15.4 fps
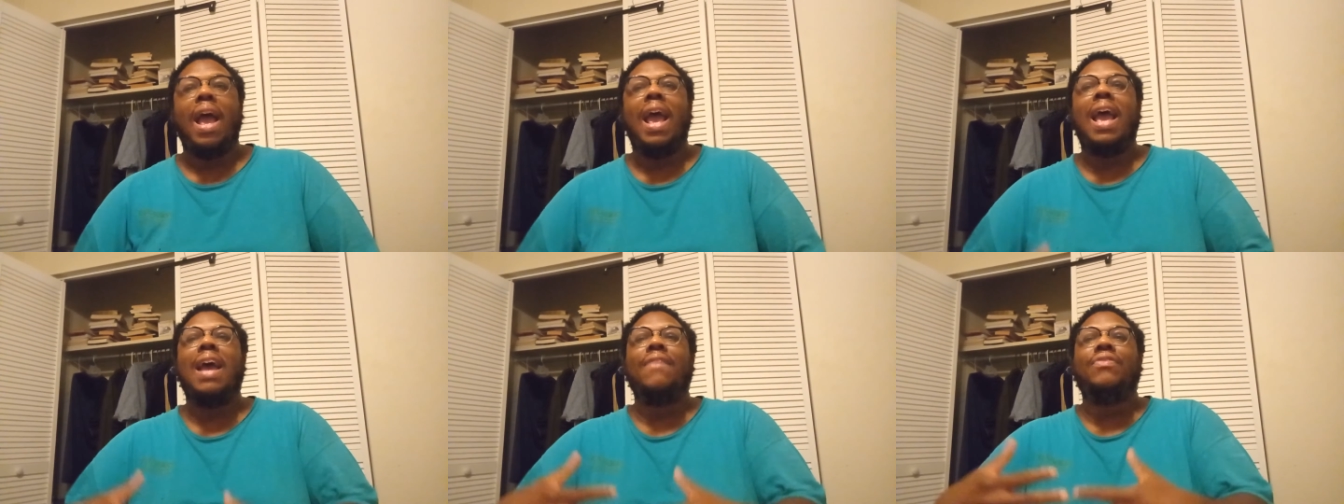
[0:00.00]

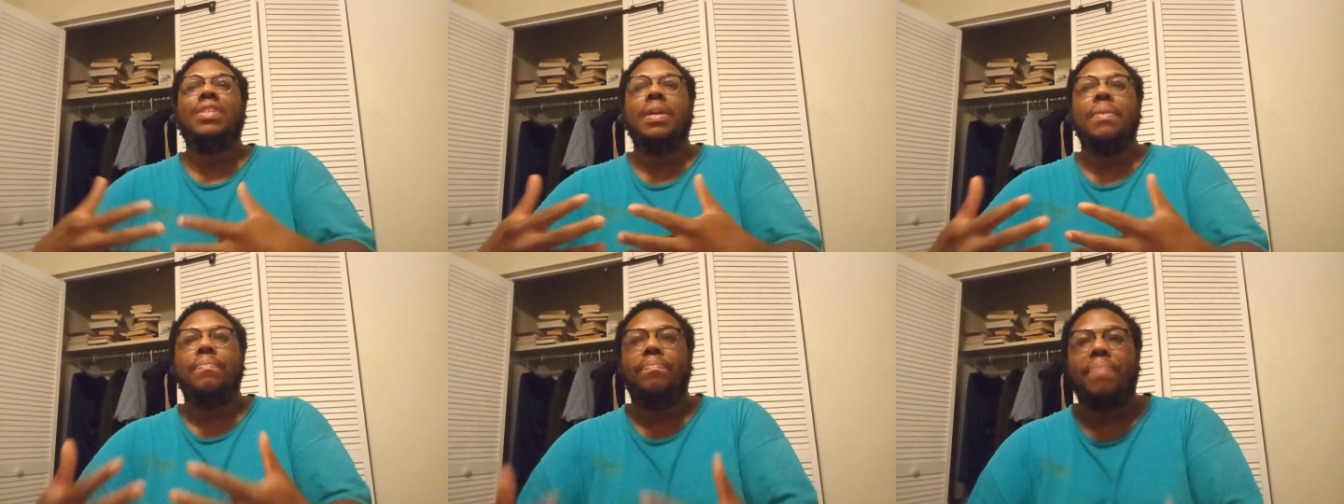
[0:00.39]

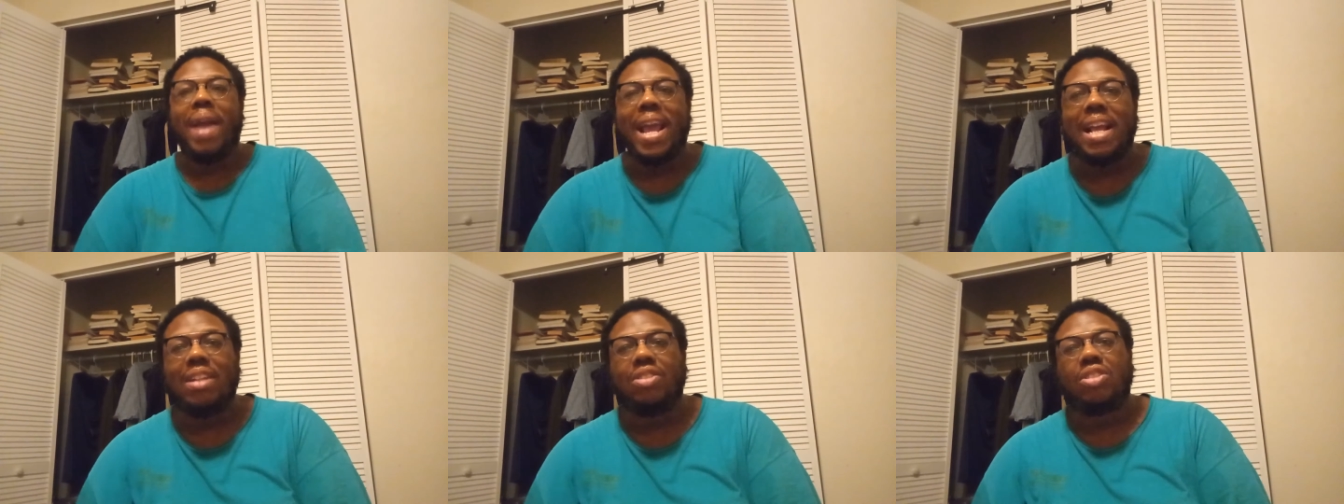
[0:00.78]
have
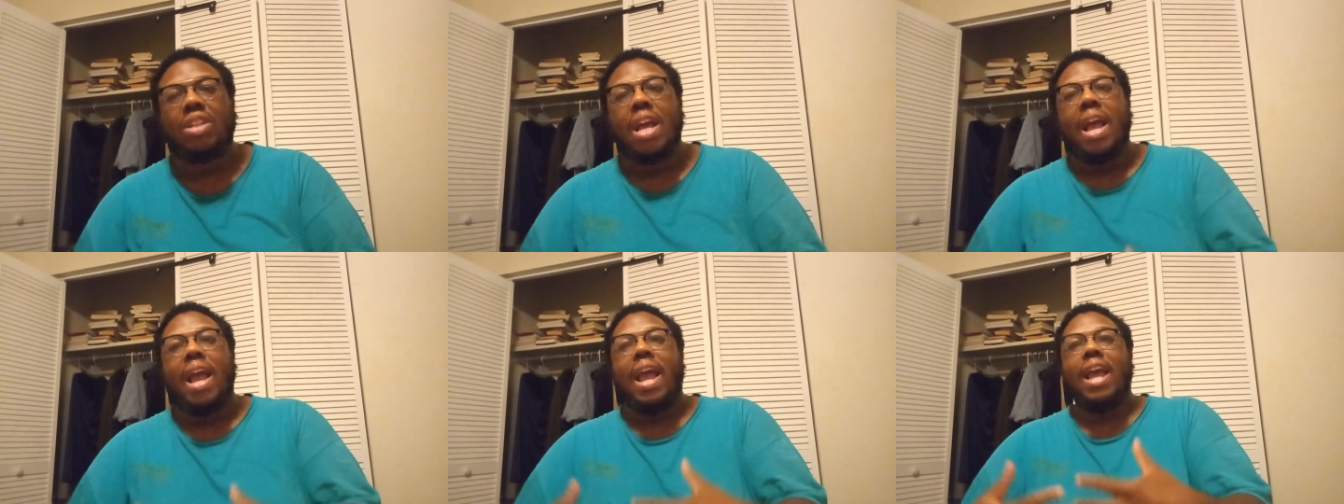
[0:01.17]

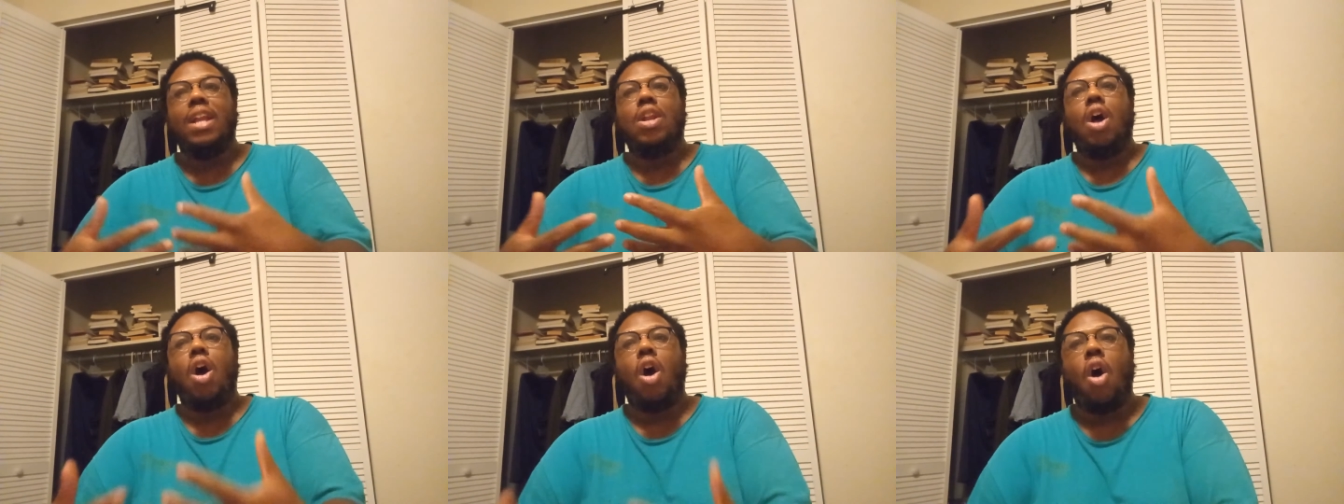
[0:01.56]
debates
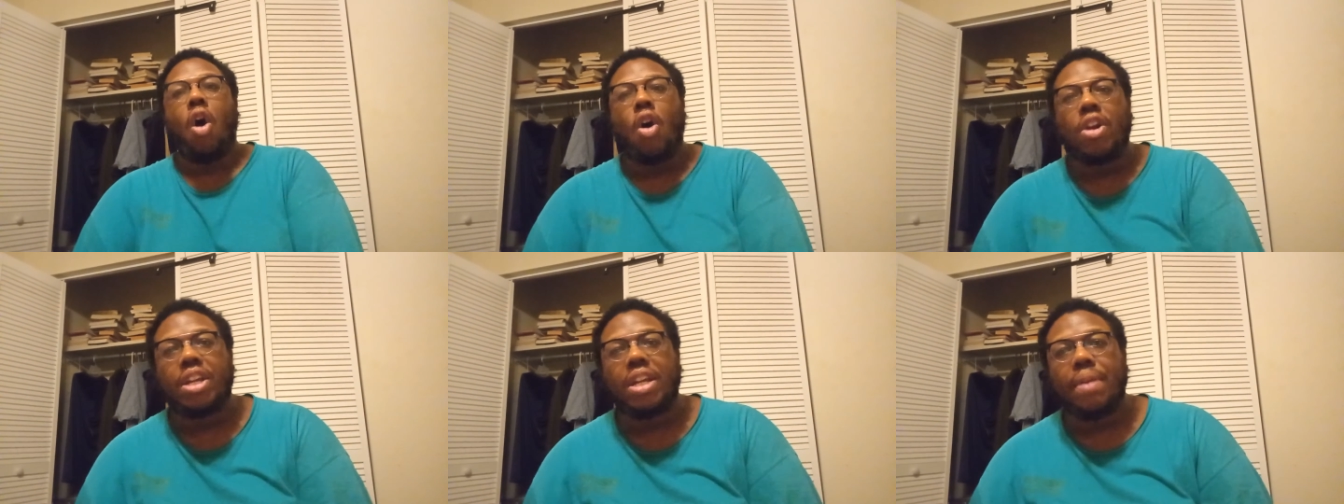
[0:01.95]
and
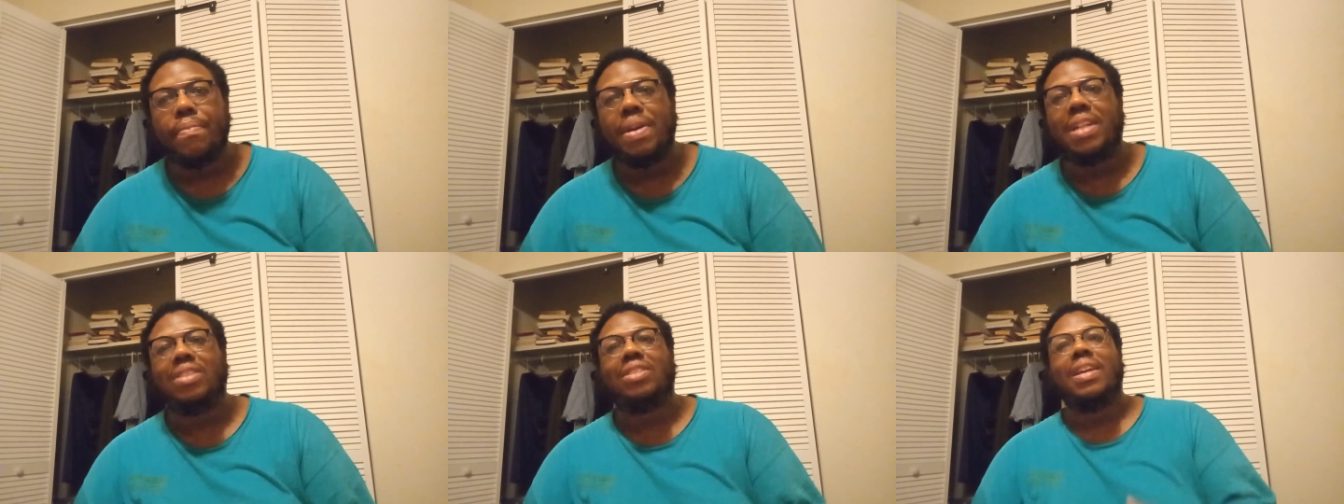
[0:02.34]

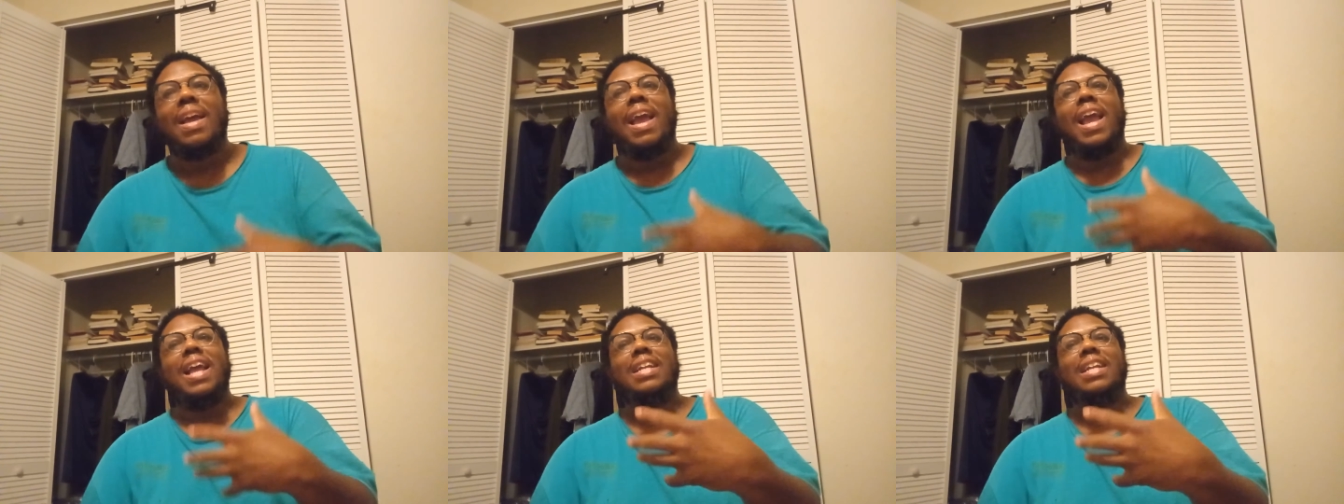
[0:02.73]
arguments